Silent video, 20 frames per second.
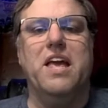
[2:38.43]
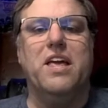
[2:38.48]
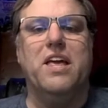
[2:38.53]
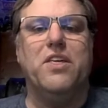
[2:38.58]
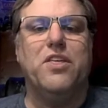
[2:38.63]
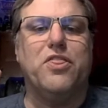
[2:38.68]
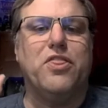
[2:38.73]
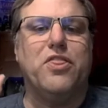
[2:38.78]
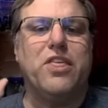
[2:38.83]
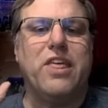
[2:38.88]

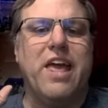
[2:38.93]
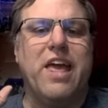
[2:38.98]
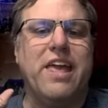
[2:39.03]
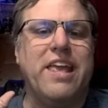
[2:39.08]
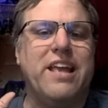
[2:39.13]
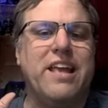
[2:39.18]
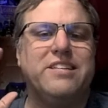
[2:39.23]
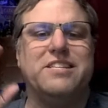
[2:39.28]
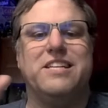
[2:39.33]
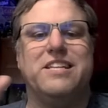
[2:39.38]
I
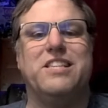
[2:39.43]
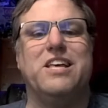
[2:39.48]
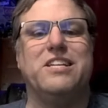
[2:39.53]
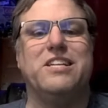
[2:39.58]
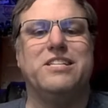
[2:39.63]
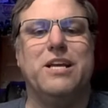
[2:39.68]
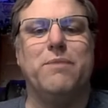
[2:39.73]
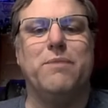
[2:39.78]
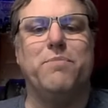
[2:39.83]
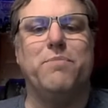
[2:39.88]
guess
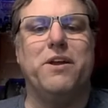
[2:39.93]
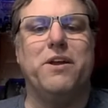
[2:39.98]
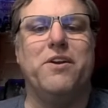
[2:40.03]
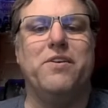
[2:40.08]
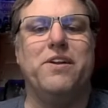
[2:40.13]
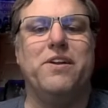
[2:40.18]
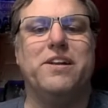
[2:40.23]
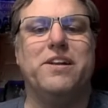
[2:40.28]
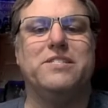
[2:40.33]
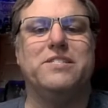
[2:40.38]
the tip
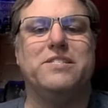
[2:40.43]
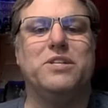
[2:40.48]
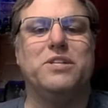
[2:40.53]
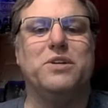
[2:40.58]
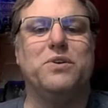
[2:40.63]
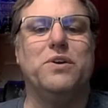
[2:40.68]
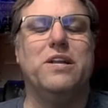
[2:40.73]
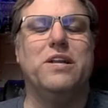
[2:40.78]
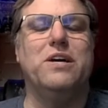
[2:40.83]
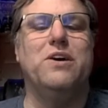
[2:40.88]
here is
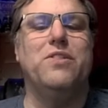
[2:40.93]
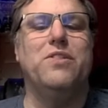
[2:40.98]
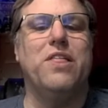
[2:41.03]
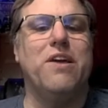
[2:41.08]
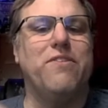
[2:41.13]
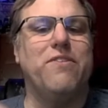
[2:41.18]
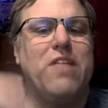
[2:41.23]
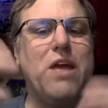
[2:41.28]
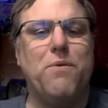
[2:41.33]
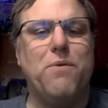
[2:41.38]
to, you know,
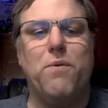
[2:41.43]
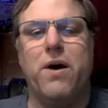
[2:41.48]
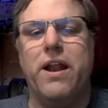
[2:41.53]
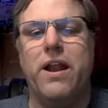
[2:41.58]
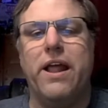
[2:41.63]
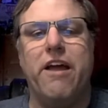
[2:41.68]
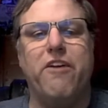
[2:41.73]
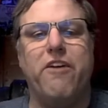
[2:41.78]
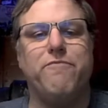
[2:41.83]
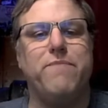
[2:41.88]
they
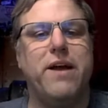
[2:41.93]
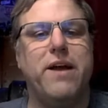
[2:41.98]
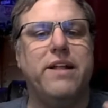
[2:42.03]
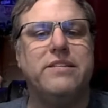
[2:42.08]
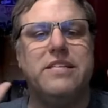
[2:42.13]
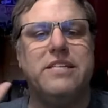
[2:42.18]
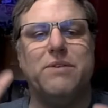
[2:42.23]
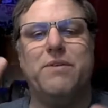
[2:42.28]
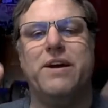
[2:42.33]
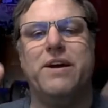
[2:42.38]
want to have
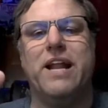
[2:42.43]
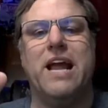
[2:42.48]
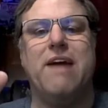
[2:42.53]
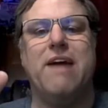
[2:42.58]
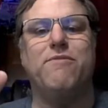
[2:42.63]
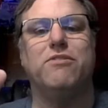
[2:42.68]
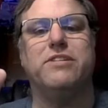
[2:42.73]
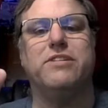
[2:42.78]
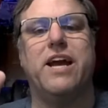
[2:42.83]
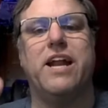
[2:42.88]
pets, they want to
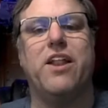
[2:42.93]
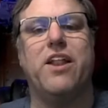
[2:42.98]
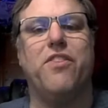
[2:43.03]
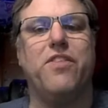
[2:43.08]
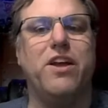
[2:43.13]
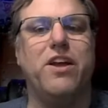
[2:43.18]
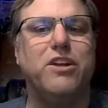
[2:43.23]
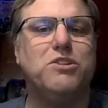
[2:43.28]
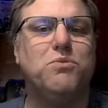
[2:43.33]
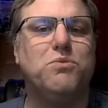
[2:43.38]
have those kind of
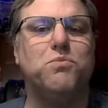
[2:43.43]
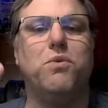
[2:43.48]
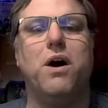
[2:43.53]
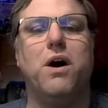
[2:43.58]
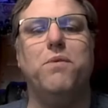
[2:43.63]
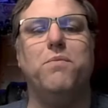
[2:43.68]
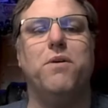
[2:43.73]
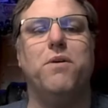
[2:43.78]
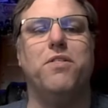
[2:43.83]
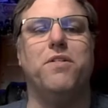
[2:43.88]
things,
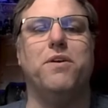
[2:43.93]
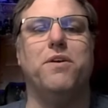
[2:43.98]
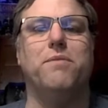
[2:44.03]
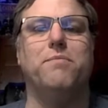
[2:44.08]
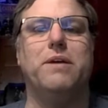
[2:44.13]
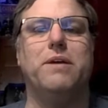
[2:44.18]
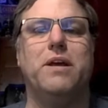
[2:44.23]
run with them.